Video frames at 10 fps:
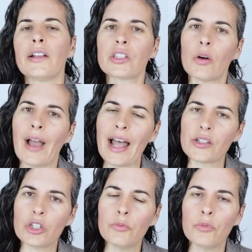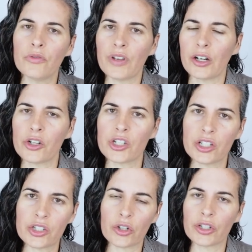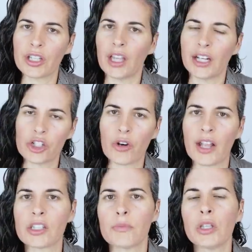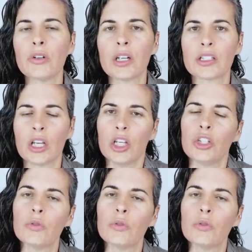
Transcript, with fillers: And so as you move energy, circulate and transmute it,